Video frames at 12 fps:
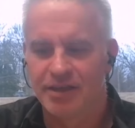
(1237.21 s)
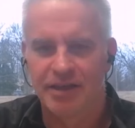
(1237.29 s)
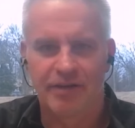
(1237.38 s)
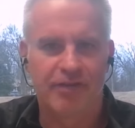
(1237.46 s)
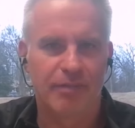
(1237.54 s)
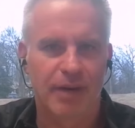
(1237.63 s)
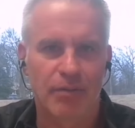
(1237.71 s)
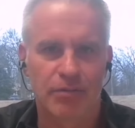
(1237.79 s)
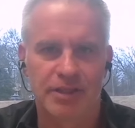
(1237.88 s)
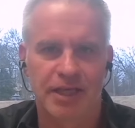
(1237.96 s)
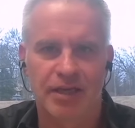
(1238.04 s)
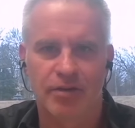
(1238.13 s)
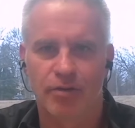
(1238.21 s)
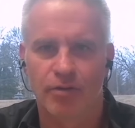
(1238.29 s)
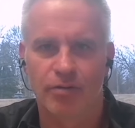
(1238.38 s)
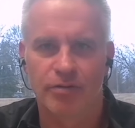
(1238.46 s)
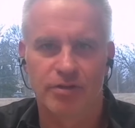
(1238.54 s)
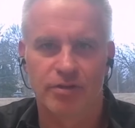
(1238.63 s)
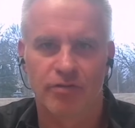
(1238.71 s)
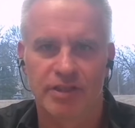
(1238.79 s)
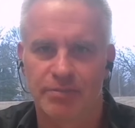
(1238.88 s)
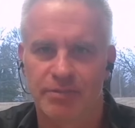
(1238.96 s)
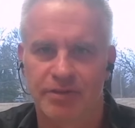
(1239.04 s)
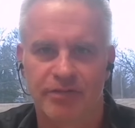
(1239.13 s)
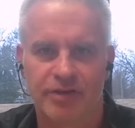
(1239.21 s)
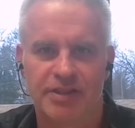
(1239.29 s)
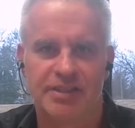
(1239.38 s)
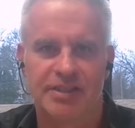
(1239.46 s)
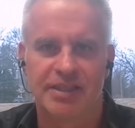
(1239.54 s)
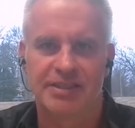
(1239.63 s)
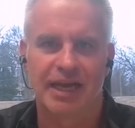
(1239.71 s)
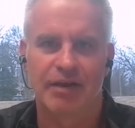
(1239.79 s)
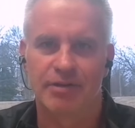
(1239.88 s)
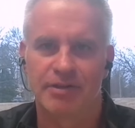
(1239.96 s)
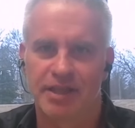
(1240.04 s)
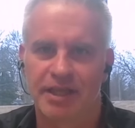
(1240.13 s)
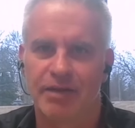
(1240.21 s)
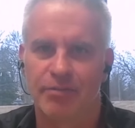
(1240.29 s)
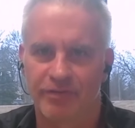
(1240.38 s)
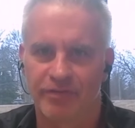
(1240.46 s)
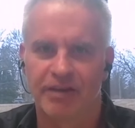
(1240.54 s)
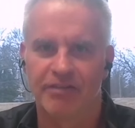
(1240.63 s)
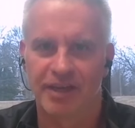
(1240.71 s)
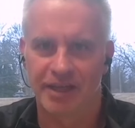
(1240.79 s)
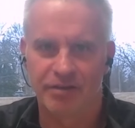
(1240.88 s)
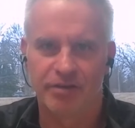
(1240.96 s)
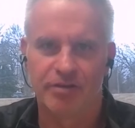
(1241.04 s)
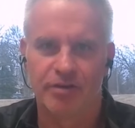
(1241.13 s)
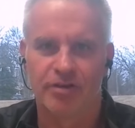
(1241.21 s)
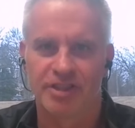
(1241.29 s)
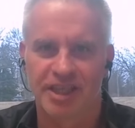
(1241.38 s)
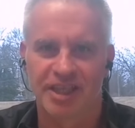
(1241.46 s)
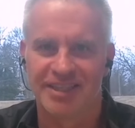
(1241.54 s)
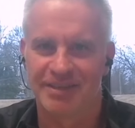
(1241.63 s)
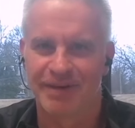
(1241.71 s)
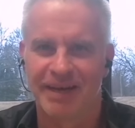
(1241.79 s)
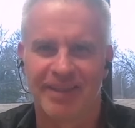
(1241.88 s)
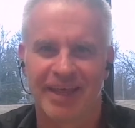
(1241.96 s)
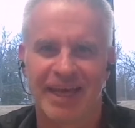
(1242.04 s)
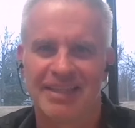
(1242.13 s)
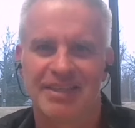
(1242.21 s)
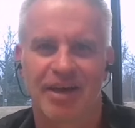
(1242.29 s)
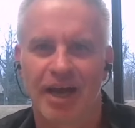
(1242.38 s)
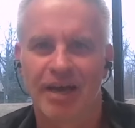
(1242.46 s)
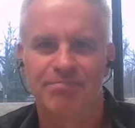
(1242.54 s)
lithium-ion will take all storage up to 36 hours, and they were very nonchalant about that. So I